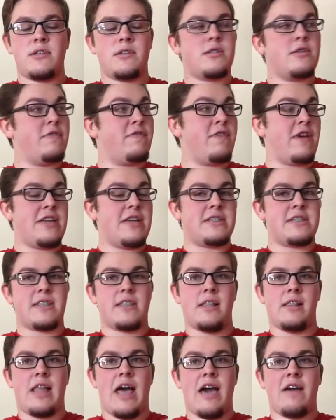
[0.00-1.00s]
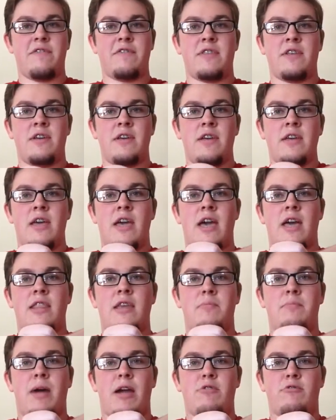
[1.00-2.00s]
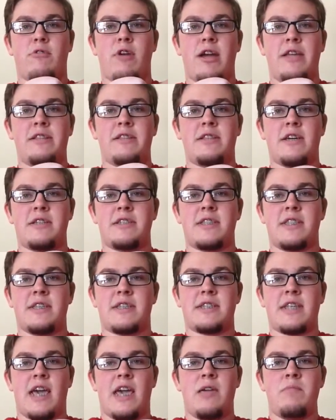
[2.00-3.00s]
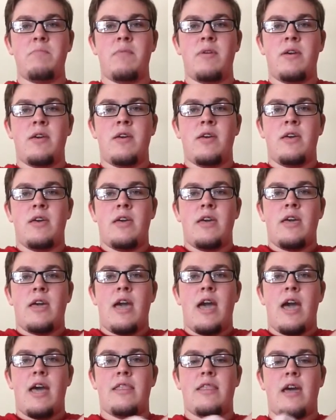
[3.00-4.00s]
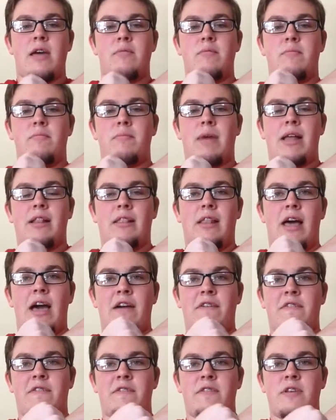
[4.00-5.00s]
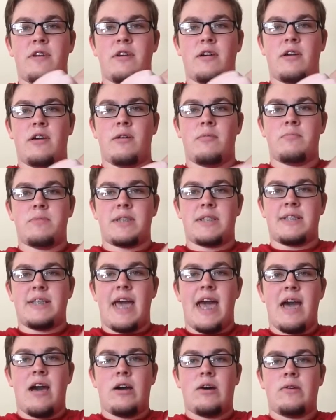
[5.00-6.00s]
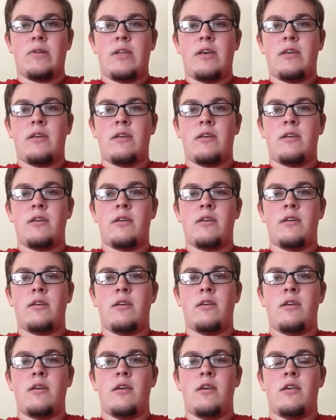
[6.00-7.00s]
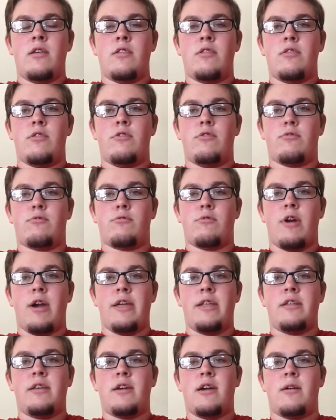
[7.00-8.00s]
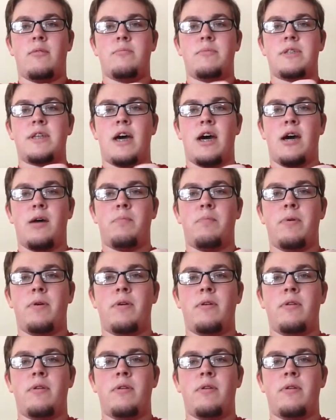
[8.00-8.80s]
to face the left, and then my right does the same, and then my left comes down, the right comes up,